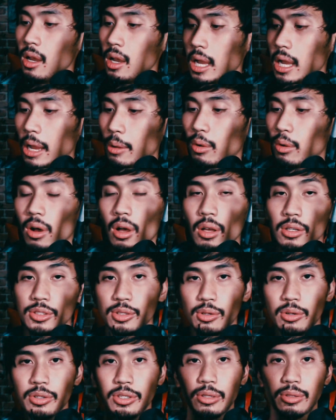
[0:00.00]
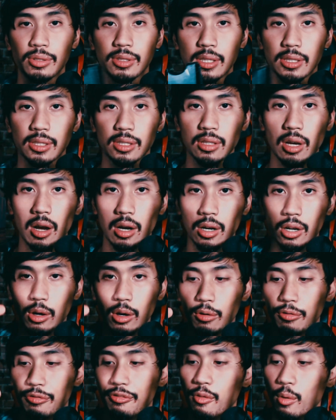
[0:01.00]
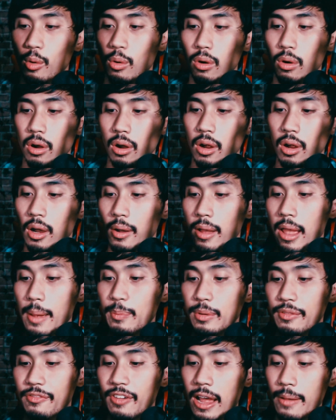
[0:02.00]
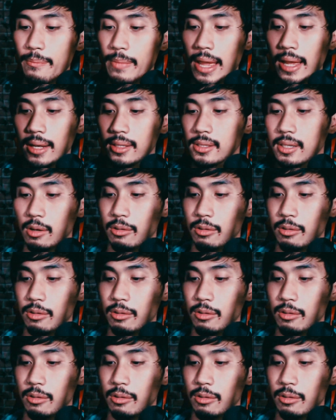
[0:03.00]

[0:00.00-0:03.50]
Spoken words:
I will also use this taco for MP5 mags.